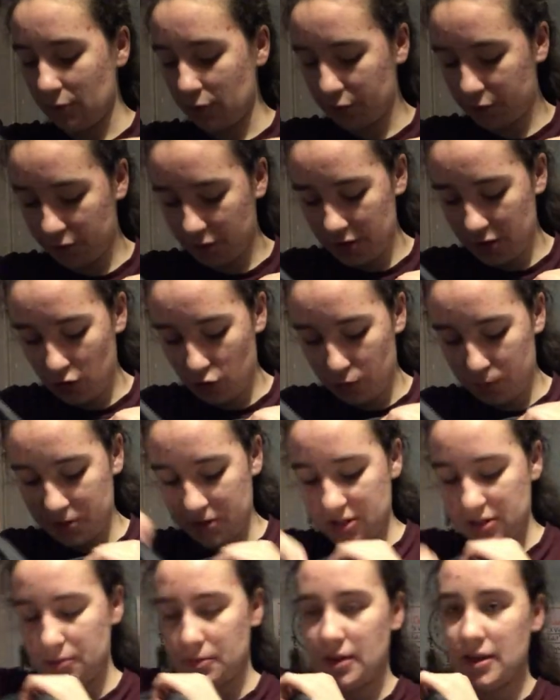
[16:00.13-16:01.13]
free
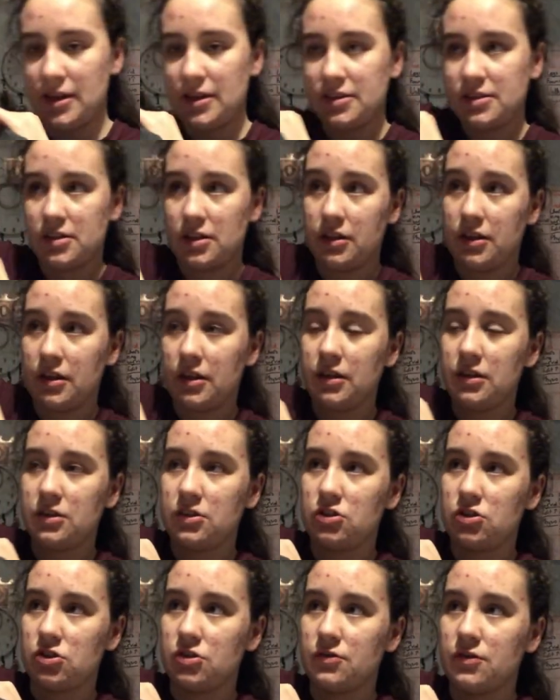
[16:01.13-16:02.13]
open space, I think
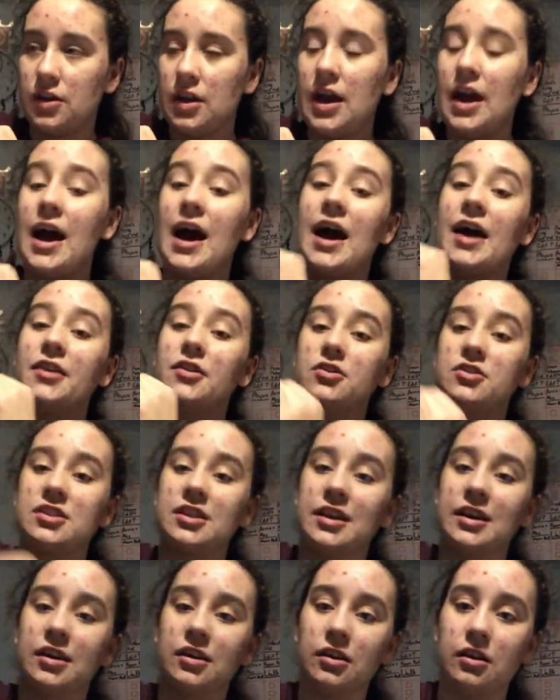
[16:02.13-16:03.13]
it's just, and there's a
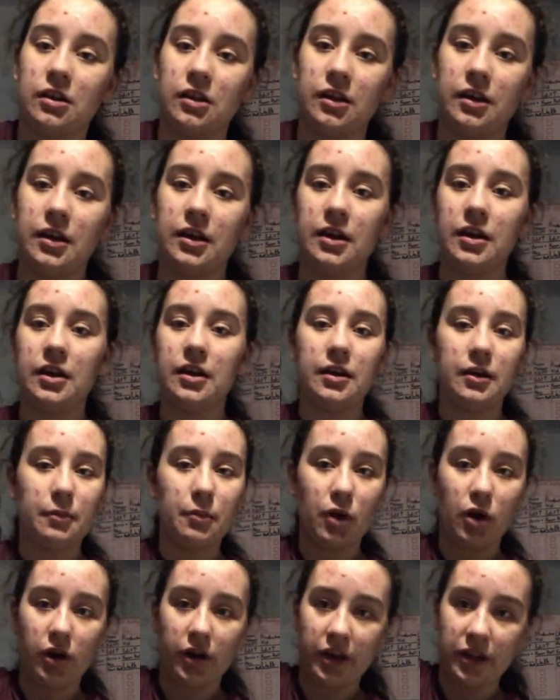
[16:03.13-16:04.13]
little
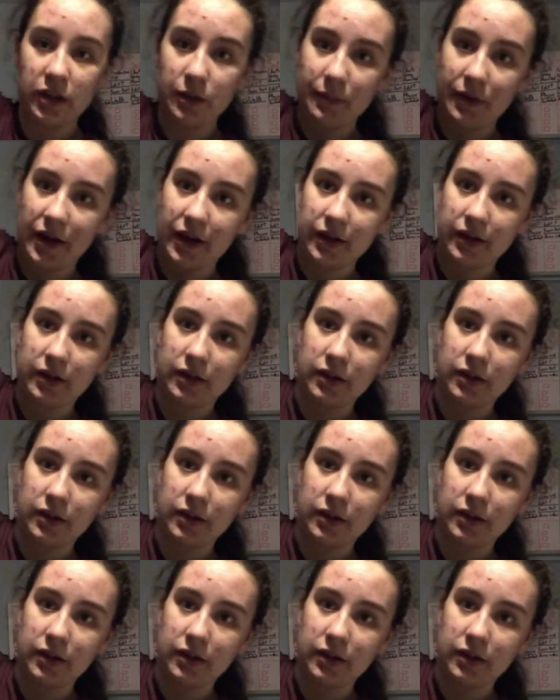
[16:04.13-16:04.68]
pocket in the back.